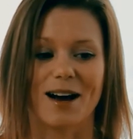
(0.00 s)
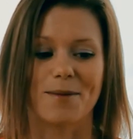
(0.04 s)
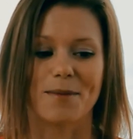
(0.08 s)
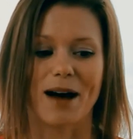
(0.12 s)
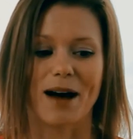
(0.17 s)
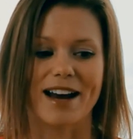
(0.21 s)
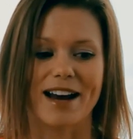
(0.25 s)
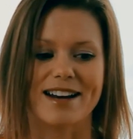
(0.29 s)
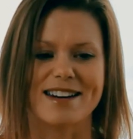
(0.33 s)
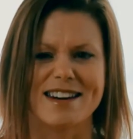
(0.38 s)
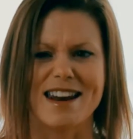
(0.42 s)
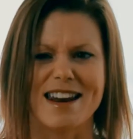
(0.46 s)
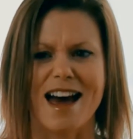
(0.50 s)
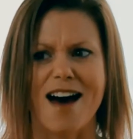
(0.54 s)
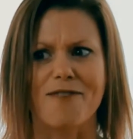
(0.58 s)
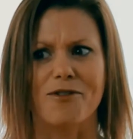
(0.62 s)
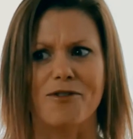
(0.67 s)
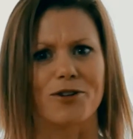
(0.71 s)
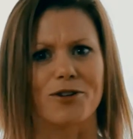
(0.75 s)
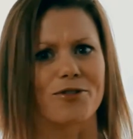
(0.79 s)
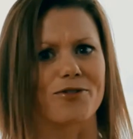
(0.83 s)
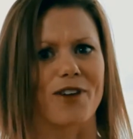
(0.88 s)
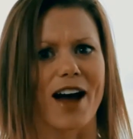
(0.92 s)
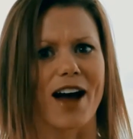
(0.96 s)
I
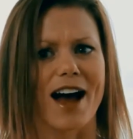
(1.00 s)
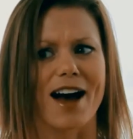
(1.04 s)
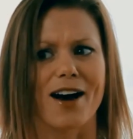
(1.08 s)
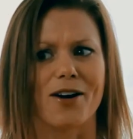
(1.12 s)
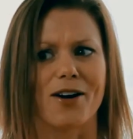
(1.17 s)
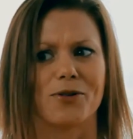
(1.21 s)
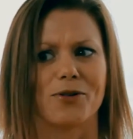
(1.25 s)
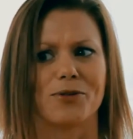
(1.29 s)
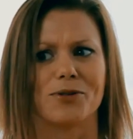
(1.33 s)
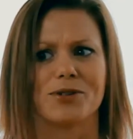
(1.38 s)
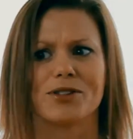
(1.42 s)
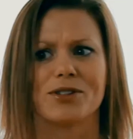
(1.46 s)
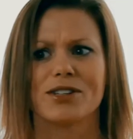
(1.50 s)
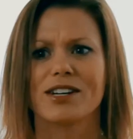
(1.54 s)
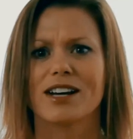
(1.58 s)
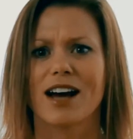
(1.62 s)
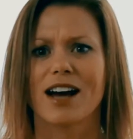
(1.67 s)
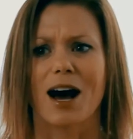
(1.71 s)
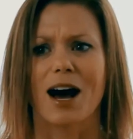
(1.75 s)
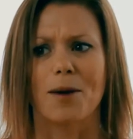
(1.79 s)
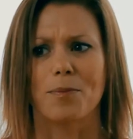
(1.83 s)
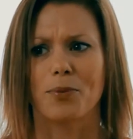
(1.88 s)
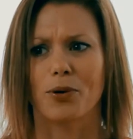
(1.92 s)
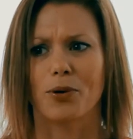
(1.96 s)
never found
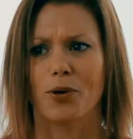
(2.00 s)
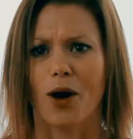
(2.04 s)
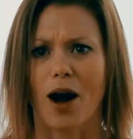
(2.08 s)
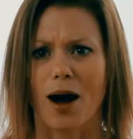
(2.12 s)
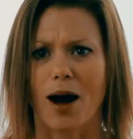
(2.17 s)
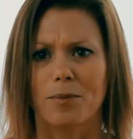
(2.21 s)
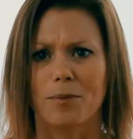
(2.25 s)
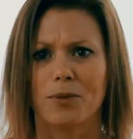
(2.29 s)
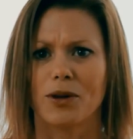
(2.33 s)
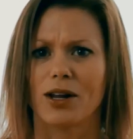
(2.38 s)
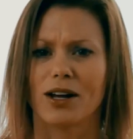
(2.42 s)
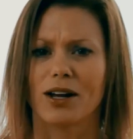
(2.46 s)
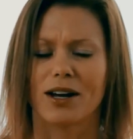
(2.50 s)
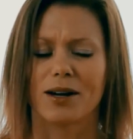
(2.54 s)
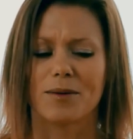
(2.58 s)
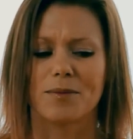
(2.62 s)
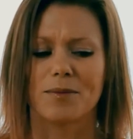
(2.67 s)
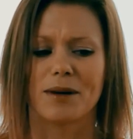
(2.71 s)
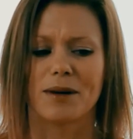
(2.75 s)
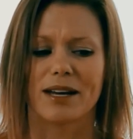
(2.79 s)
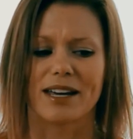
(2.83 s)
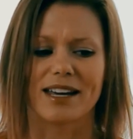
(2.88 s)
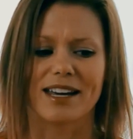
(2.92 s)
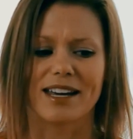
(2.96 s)
a
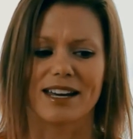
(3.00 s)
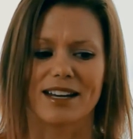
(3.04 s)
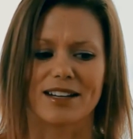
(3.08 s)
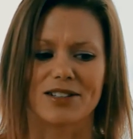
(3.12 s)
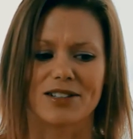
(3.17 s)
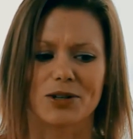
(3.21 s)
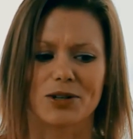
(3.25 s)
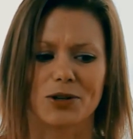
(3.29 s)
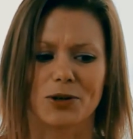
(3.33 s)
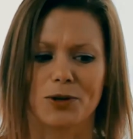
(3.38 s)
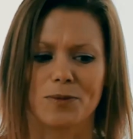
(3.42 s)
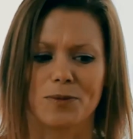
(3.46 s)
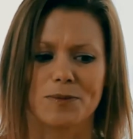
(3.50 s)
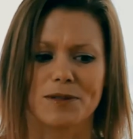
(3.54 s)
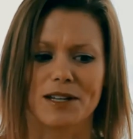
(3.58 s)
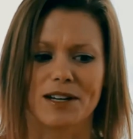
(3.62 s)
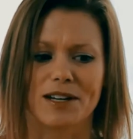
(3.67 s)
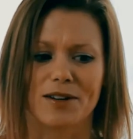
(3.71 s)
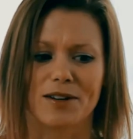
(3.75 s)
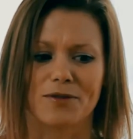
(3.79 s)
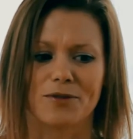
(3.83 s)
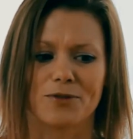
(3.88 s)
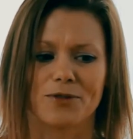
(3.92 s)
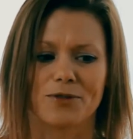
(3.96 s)
problem in terms
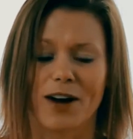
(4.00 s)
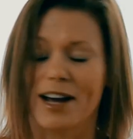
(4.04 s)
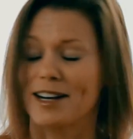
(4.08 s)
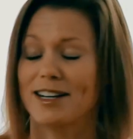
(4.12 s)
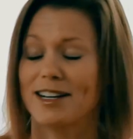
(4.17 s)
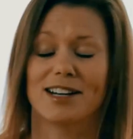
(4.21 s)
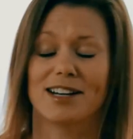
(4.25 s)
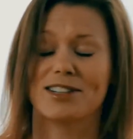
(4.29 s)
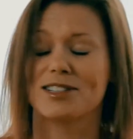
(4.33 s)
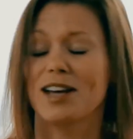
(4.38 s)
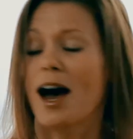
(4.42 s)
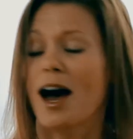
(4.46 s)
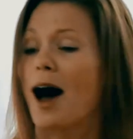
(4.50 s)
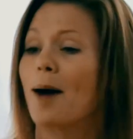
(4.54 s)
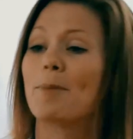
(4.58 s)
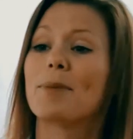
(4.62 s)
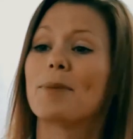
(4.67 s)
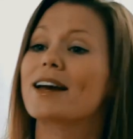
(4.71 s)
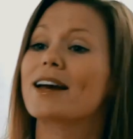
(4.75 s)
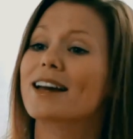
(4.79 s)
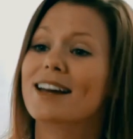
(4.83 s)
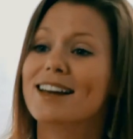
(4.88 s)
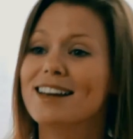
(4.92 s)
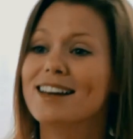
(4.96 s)
of finding a
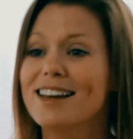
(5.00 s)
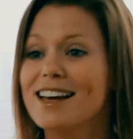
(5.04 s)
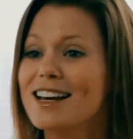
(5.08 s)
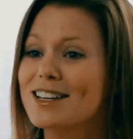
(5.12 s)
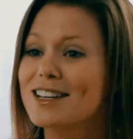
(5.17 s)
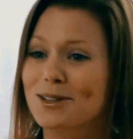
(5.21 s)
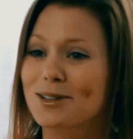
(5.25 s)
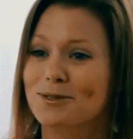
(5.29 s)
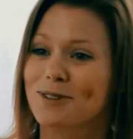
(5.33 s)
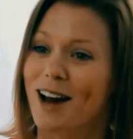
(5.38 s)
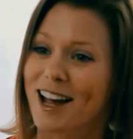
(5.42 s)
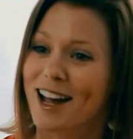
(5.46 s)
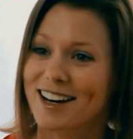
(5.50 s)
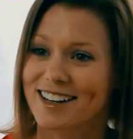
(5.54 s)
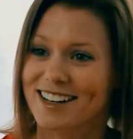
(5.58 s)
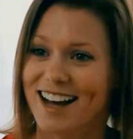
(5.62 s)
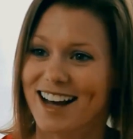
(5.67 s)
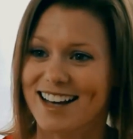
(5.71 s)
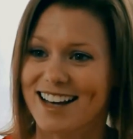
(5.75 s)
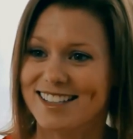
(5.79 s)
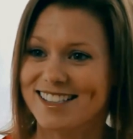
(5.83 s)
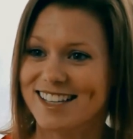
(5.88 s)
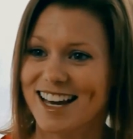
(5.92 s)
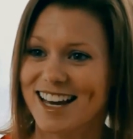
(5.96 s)
topic to write an
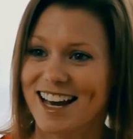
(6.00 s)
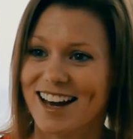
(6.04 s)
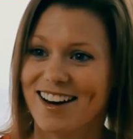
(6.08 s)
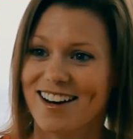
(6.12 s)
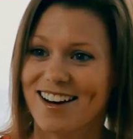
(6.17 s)
essay